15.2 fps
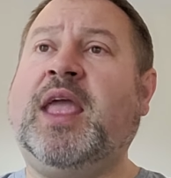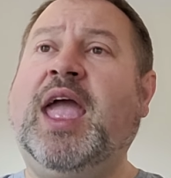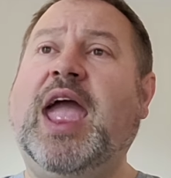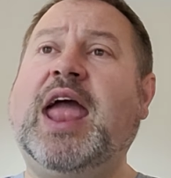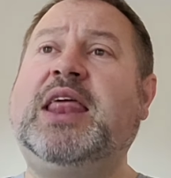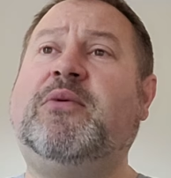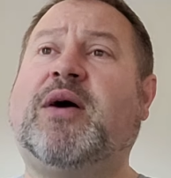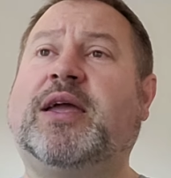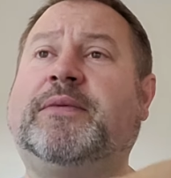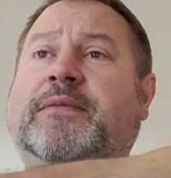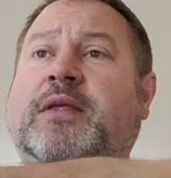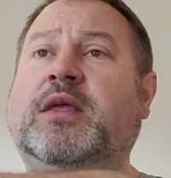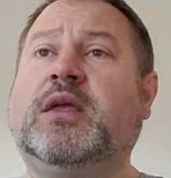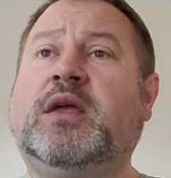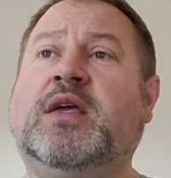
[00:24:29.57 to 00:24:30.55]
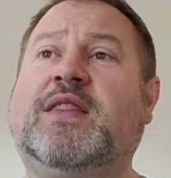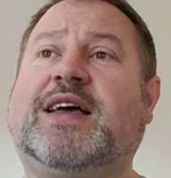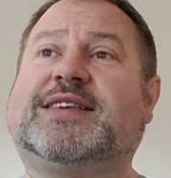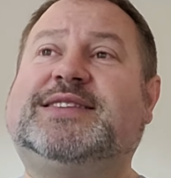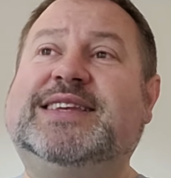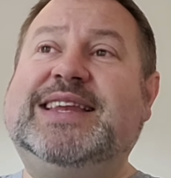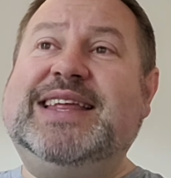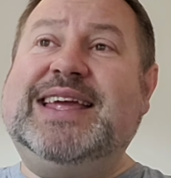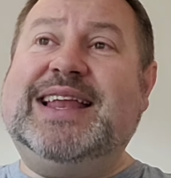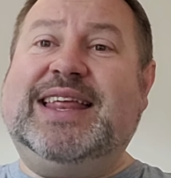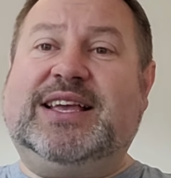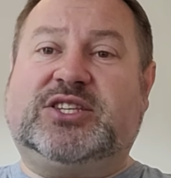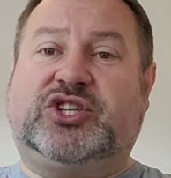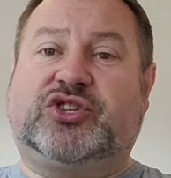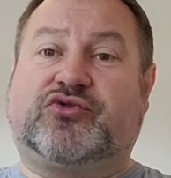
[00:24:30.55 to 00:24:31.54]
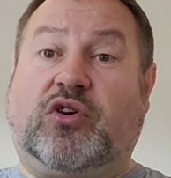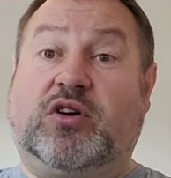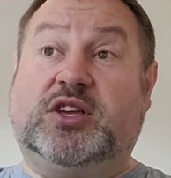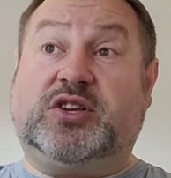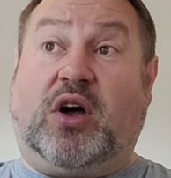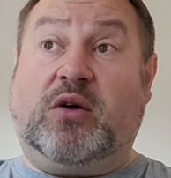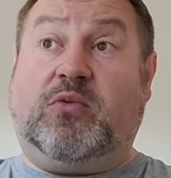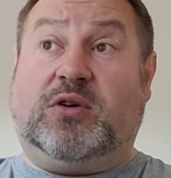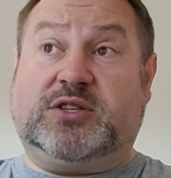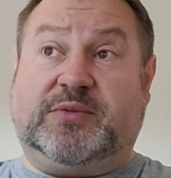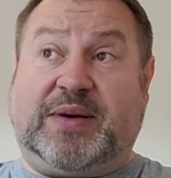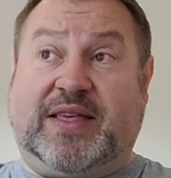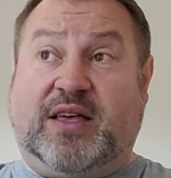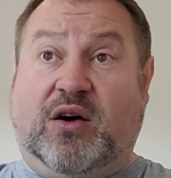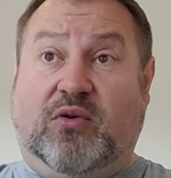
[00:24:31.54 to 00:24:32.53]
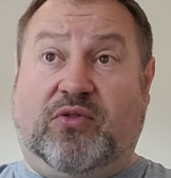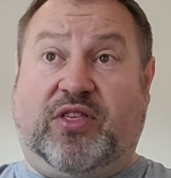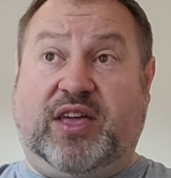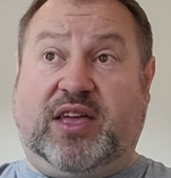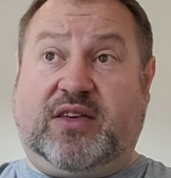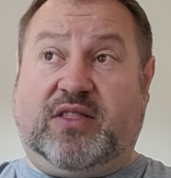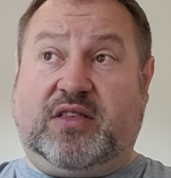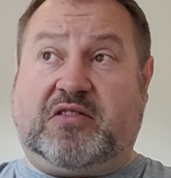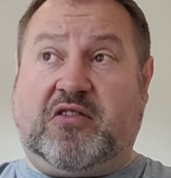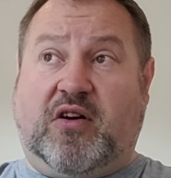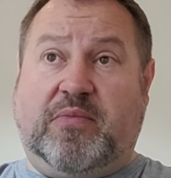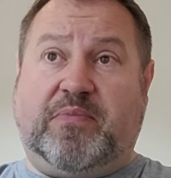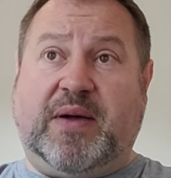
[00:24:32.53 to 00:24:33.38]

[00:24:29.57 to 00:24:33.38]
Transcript: Anyway, that's nearly as strong as I was about the whole thing at the time,